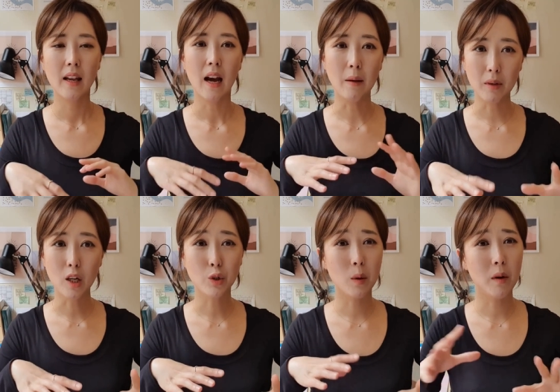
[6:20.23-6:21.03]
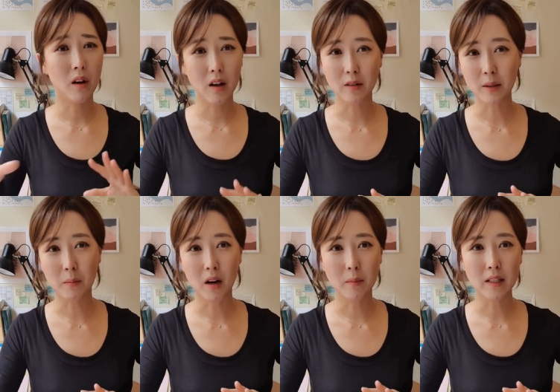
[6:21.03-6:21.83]
I'm not sure about other
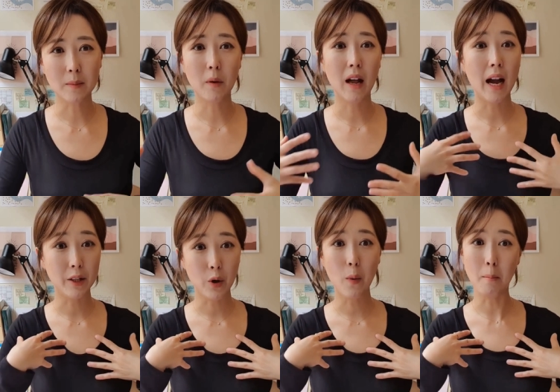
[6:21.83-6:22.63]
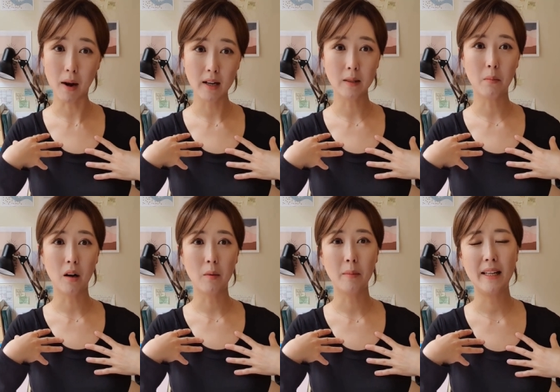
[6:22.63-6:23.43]
departments, but I know my
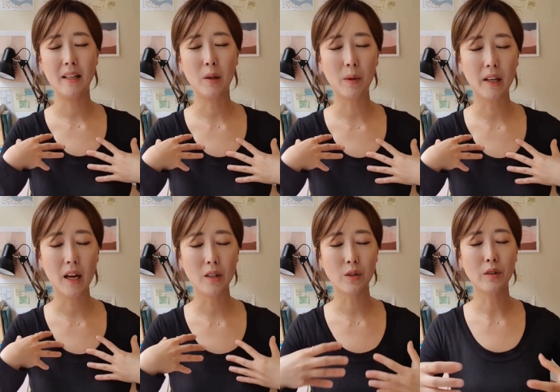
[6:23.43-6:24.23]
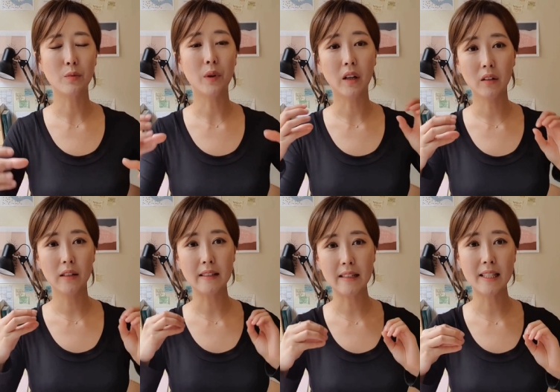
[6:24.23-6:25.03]
department, Media and Communications, regularly
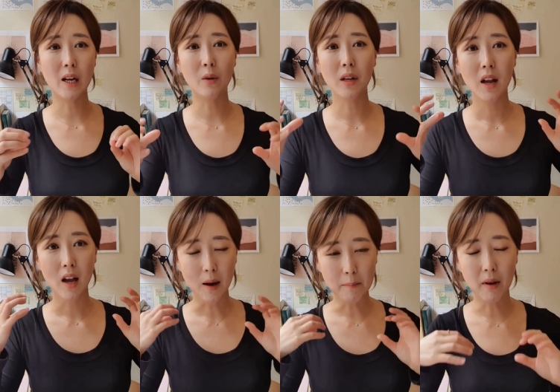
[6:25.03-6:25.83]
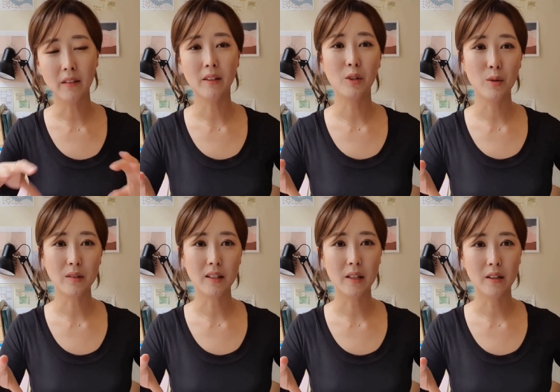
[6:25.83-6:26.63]
sends out a monthly
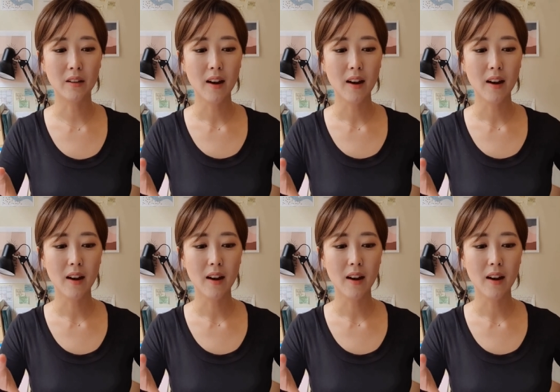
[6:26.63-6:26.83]
newsletter,